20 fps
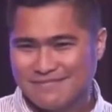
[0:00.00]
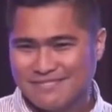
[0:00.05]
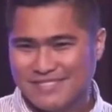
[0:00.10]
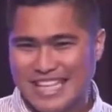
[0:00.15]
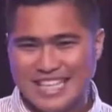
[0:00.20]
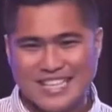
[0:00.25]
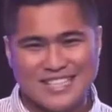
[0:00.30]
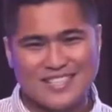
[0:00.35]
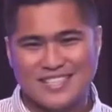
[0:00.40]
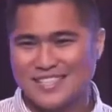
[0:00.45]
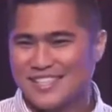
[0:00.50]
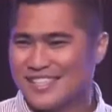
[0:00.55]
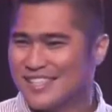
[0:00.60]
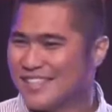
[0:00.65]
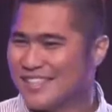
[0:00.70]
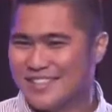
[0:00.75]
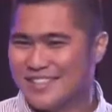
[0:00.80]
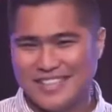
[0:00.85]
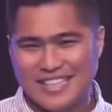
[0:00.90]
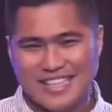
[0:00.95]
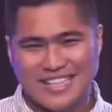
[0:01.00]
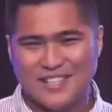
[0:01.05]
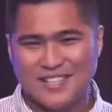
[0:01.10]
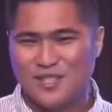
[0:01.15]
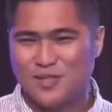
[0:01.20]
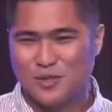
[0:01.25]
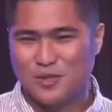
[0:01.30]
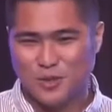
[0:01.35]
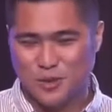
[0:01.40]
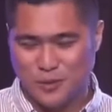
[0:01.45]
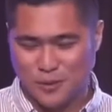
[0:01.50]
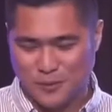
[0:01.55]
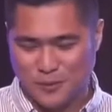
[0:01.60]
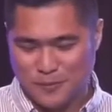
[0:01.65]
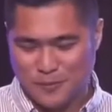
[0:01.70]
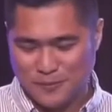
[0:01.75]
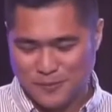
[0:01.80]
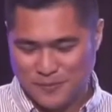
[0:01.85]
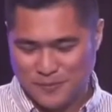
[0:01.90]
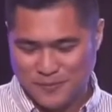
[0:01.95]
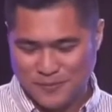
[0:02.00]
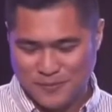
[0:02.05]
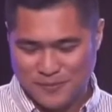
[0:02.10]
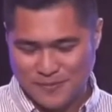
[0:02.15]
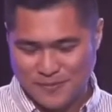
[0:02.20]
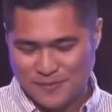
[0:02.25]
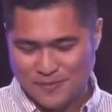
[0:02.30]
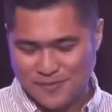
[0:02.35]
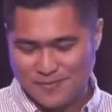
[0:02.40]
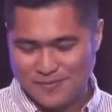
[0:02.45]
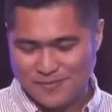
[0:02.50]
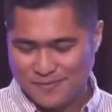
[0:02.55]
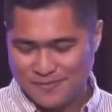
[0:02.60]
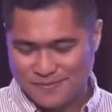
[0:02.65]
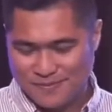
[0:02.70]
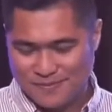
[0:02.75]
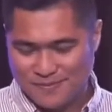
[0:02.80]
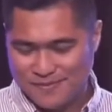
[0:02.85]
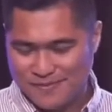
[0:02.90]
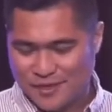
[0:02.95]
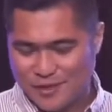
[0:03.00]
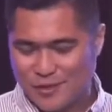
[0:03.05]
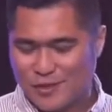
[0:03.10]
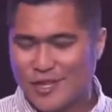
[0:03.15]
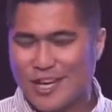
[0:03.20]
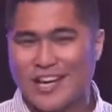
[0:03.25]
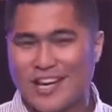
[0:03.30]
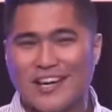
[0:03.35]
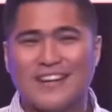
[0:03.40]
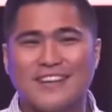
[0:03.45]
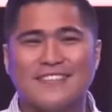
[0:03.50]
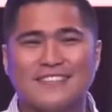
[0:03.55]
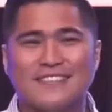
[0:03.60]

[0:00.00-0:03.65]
It still is true. Shine.